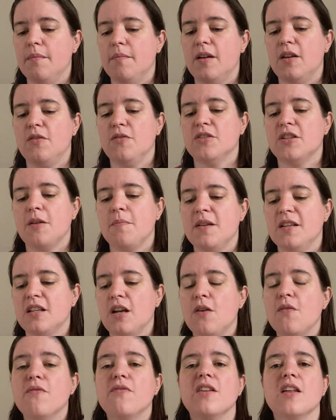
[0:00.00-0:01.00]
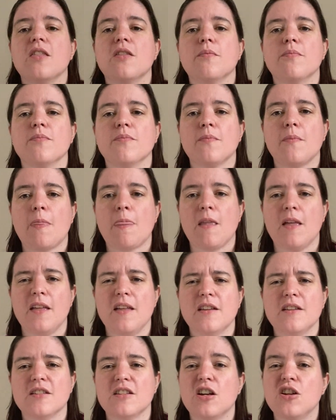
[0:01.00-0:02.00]
It also means hopefully the
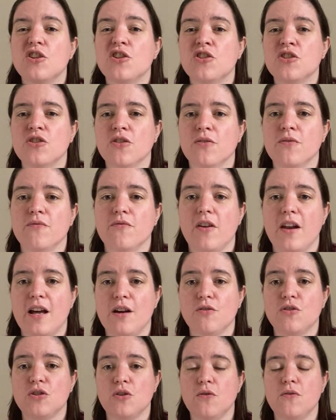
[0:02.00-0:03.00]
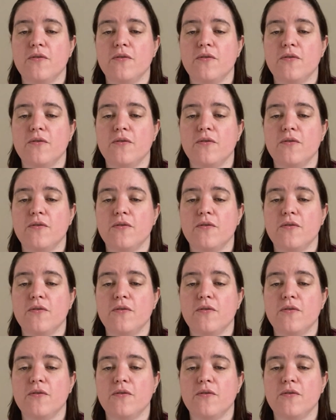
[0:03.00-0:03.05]
inserts shouldn't run out too